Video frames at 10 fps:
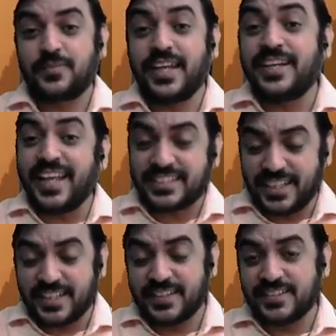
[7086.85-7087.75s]
Index
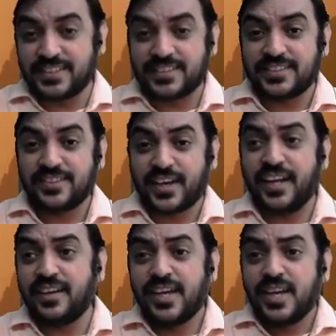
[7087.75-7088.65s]
returns,
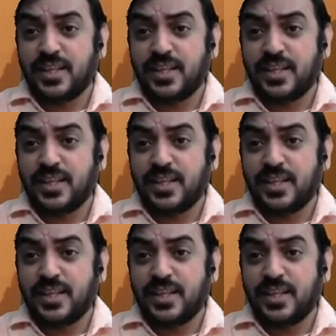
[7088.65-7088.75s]
right?